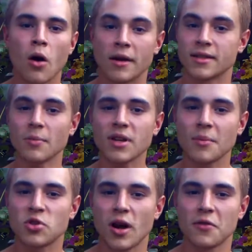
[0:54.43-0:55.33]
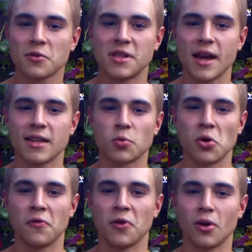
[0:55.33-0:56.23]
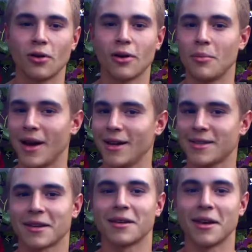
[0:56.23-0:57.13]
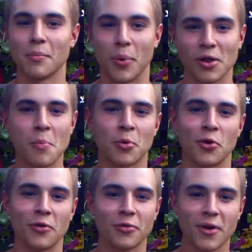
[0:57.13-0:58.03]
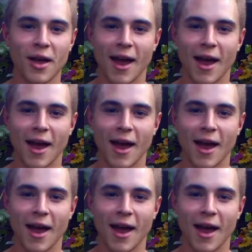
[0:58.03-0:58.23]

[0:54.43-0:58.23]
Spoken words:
And sometimes you have those days where you feel amazing and bulletproof